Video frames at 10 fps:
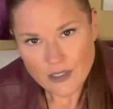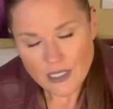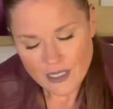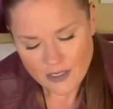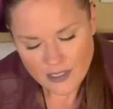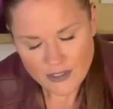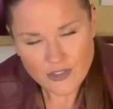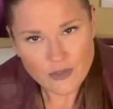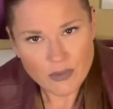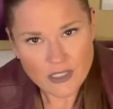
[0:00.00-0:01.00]
and I
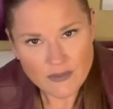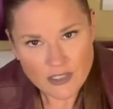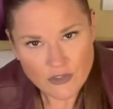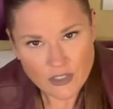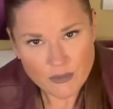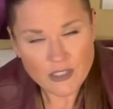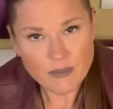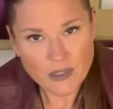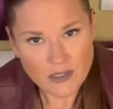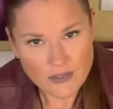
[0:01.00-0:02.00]
do believe they dropped the
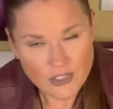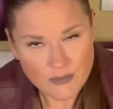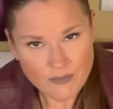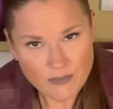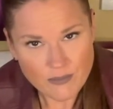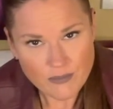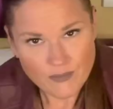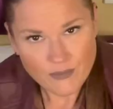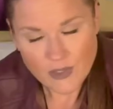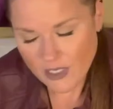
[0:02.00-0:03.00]
apology.
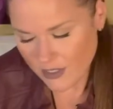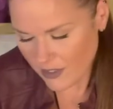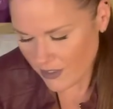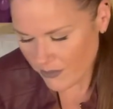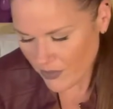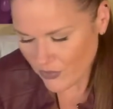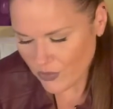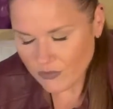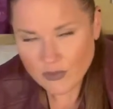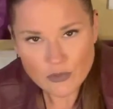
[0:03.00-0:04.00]
It made
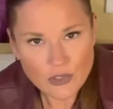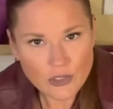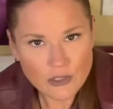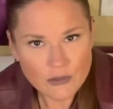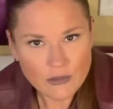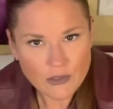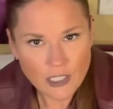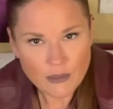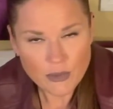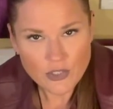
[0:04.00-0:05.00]
you feel good.
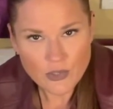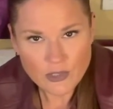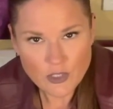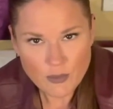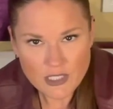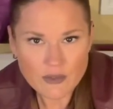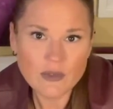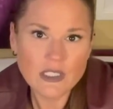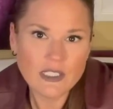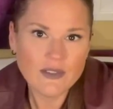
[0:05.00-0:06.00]
And it puts you in a space of
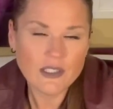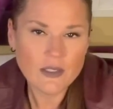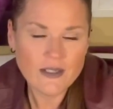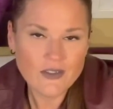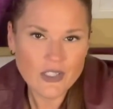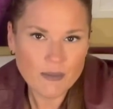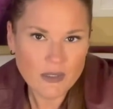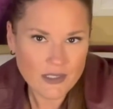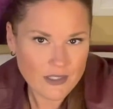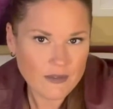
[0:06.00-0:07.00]
receiving their energy
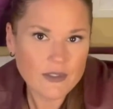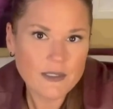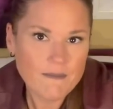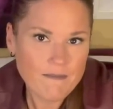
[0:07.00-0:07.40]
positively.